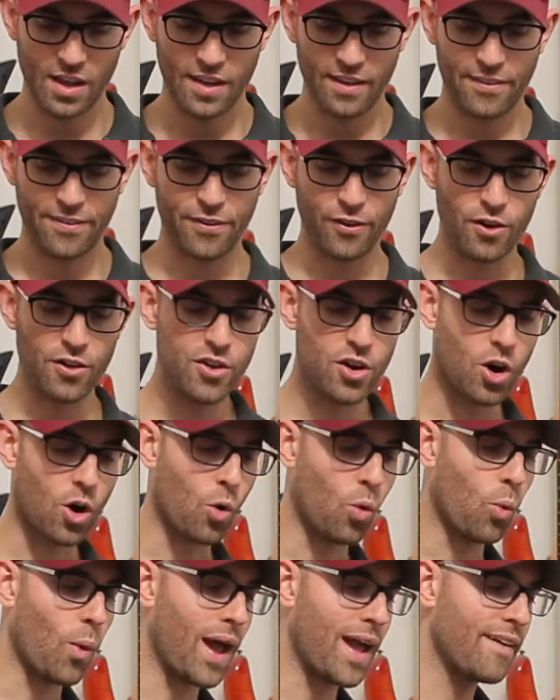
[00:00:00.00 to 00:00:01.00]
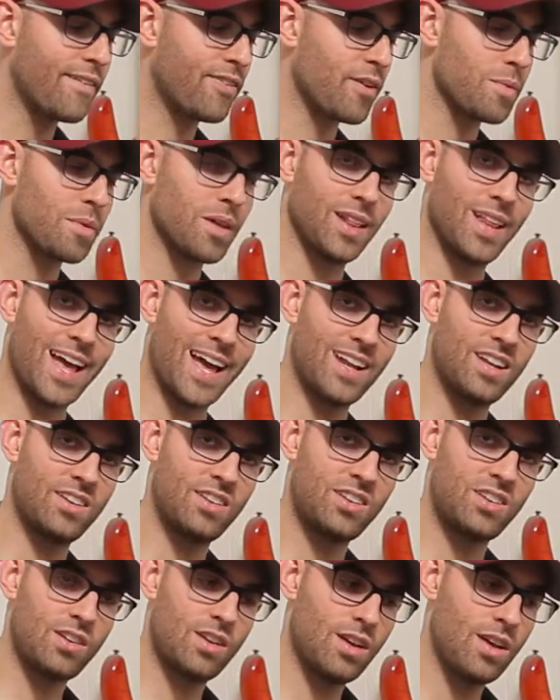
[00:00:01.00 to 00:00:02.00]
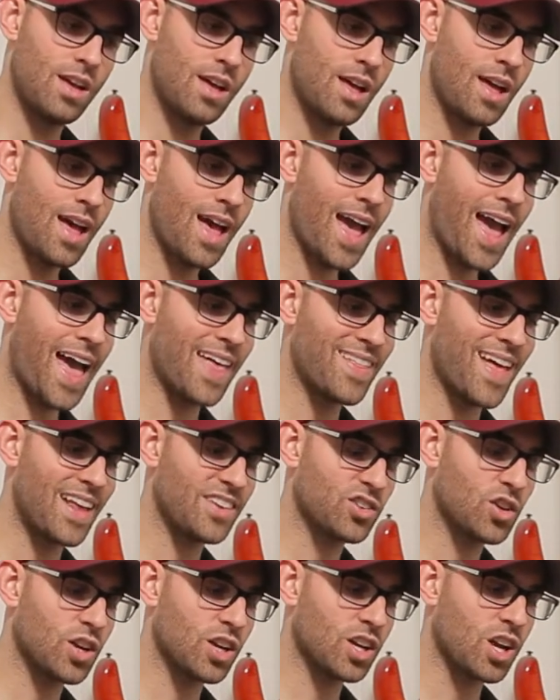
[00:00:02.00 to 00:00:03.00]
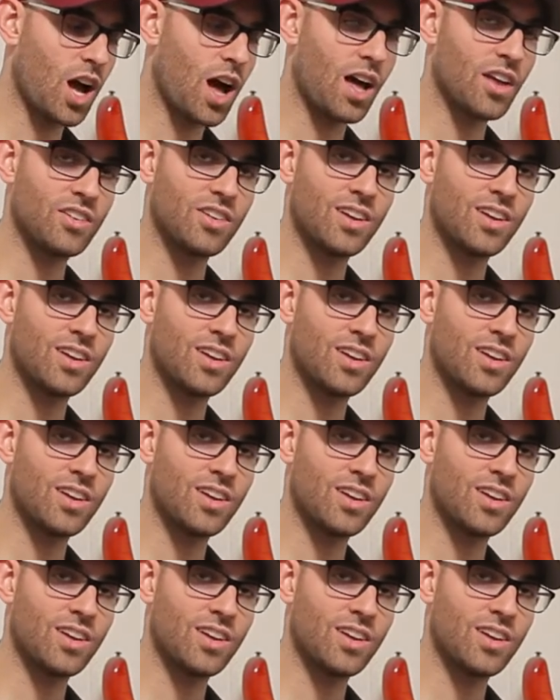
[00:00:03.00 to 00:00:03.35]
further away from the lens, and that's going to cause